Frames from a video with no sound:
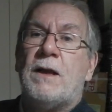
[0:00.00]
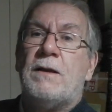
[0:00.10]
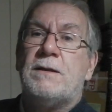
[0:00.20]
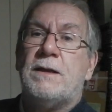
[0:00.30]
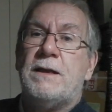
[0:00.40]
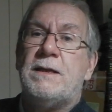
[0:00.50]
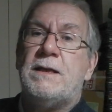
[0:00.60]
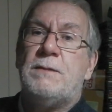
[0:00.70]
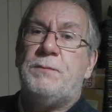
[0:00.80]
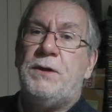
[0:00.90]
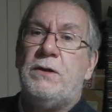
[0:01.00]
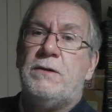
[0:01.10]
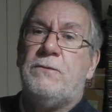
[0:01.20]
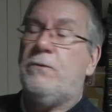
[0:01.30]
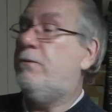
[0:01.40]
So this is a
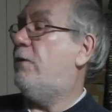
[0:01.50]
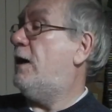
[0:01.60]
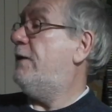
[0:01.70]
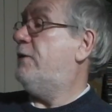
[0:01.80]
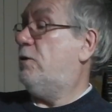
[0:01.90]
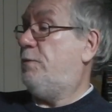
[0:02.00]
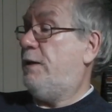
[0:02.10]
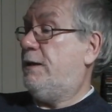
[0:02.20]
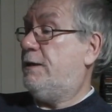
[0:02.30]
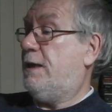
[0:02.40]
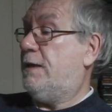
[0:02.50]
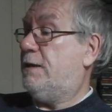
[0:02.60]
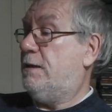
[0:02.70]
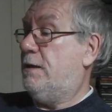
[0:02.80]
beautiful 5 LP set.